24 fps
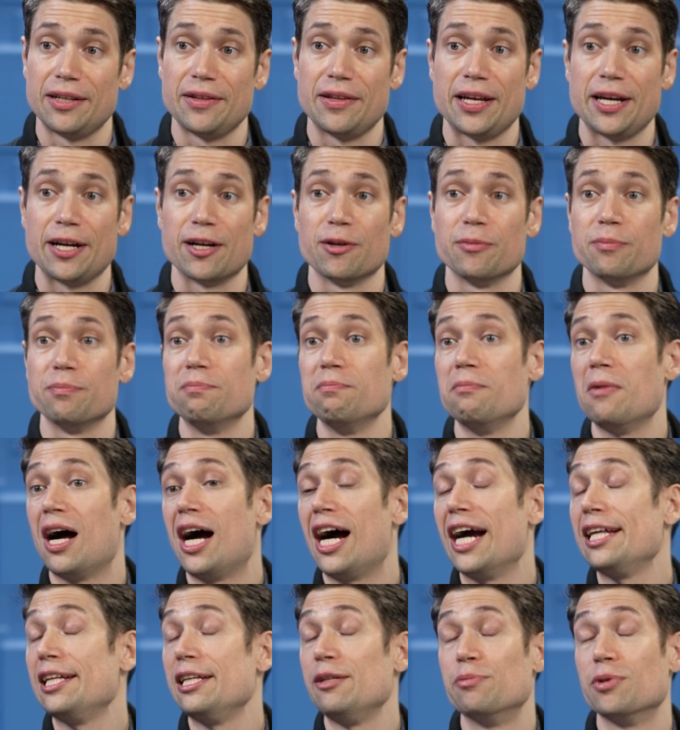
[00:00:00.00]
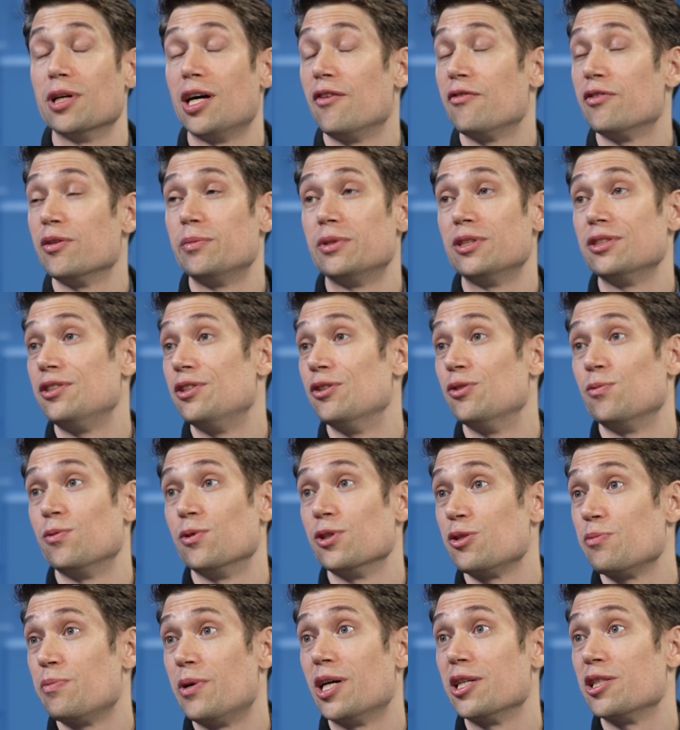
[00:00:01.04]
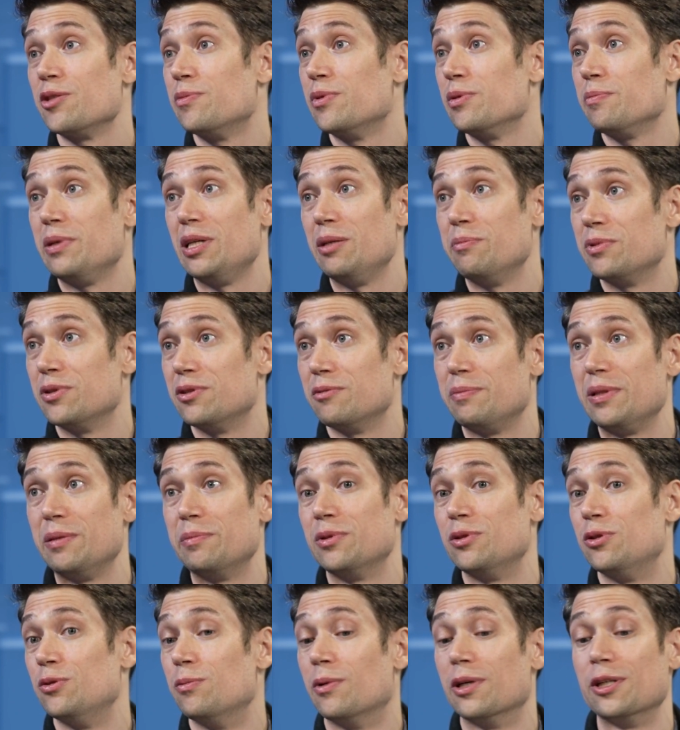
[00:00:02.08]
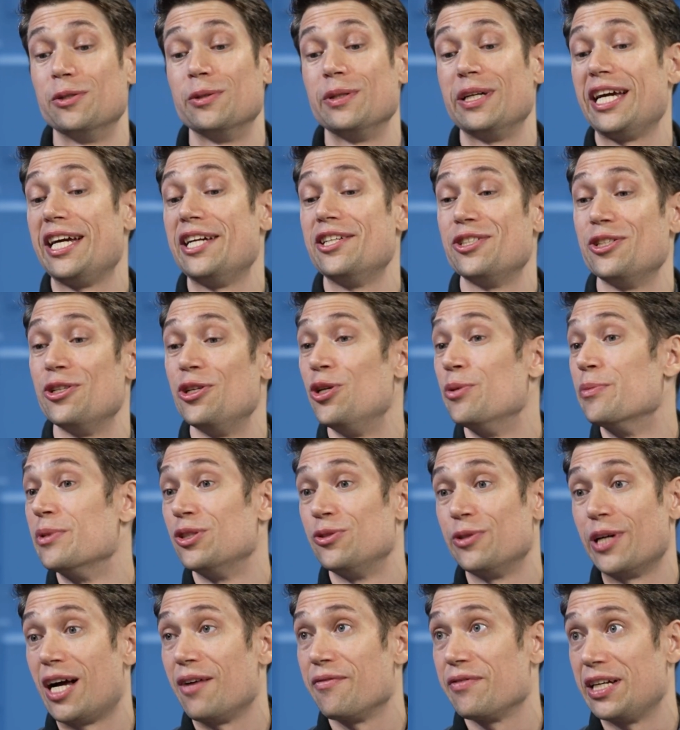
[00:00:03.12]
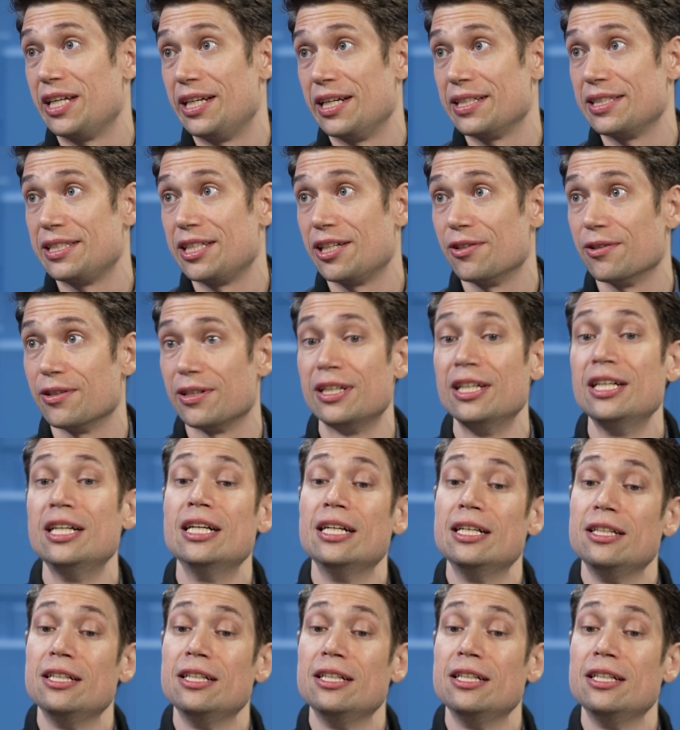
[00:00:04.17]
They are highly profitable to the worst possible people who want to engage in human trafficking, etc.